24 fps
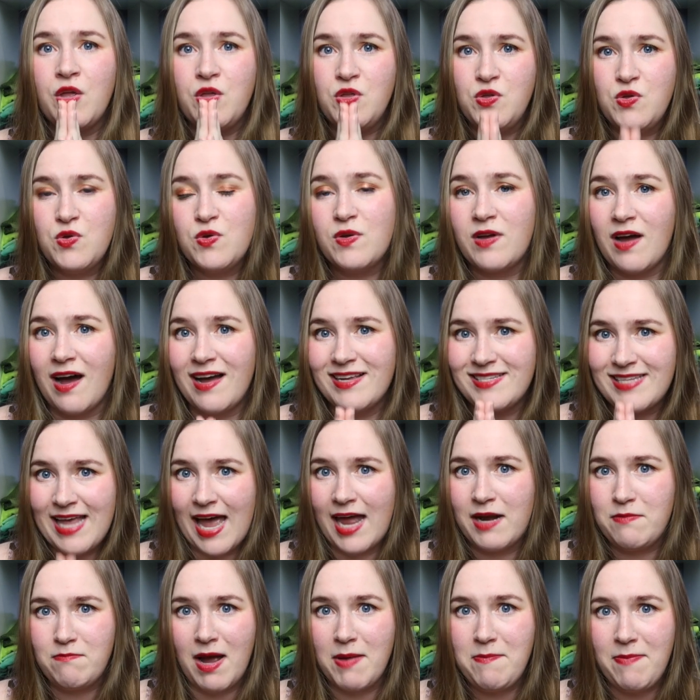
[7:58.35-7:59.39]
you guys
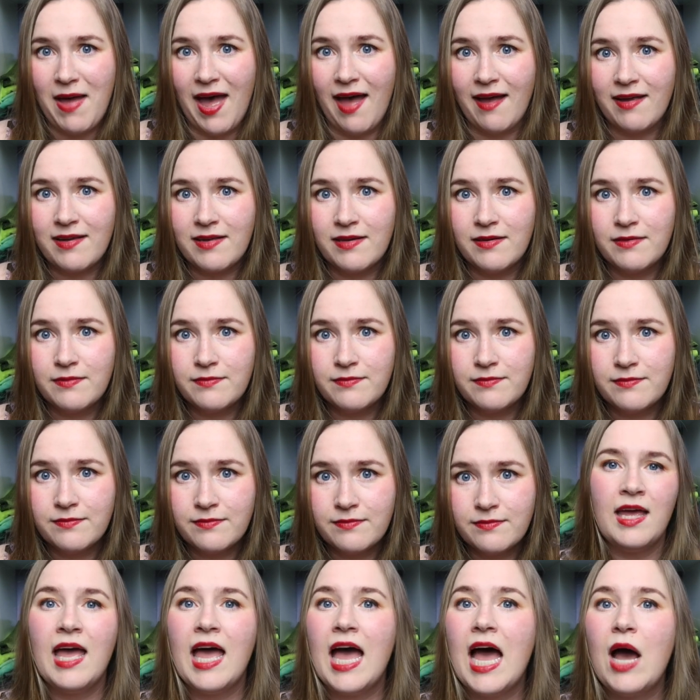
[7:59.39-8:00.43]
had my back.
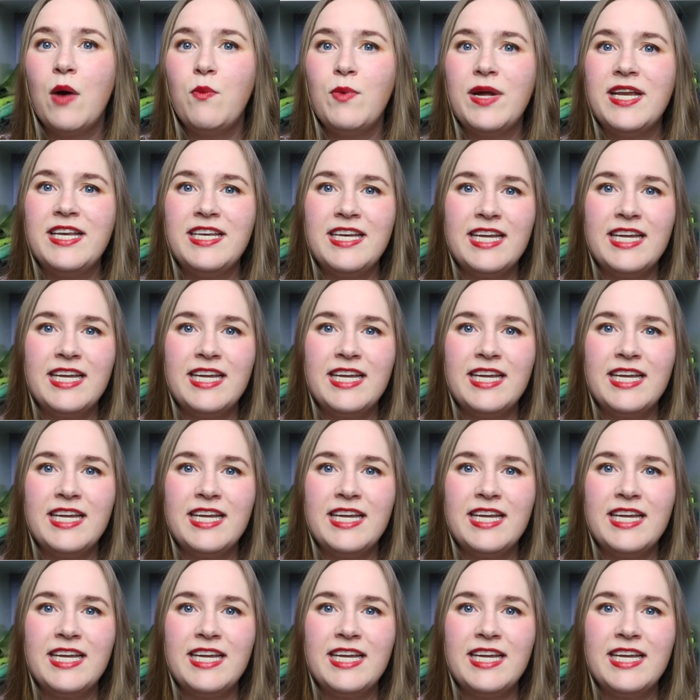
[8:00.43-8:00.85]
And we